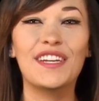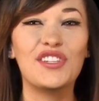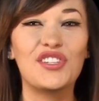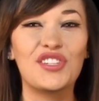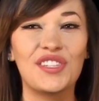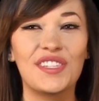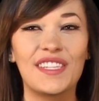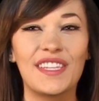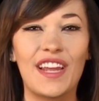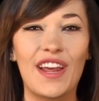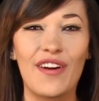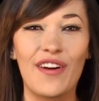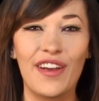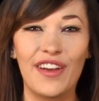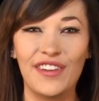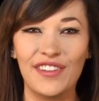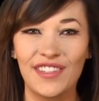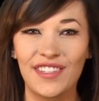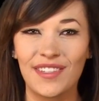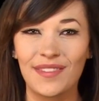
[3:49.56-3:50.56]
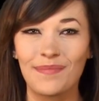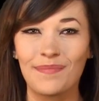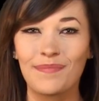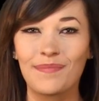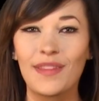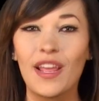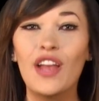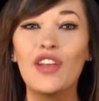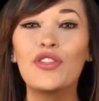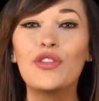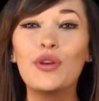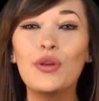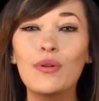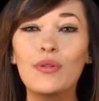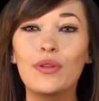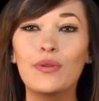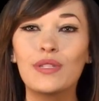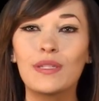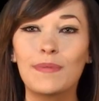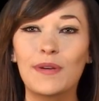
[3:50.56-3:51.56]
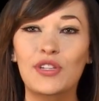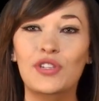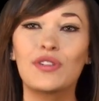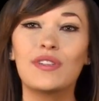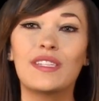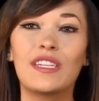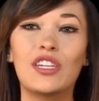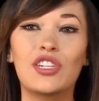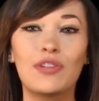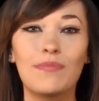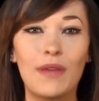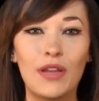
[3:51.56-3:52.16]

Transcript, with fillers: dungeon scenarios. The new loot specialization